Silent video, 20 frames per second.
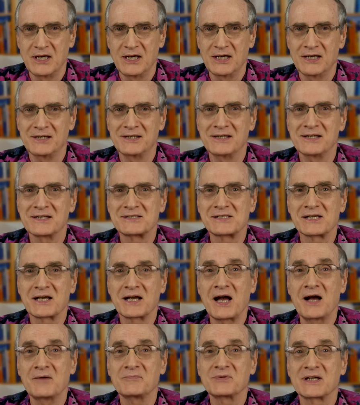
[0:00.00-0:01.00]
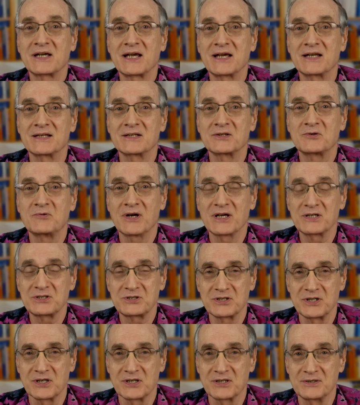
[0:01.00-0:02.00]
it's a complicated
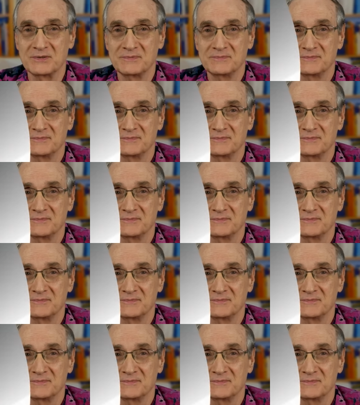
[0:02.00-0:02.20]
question.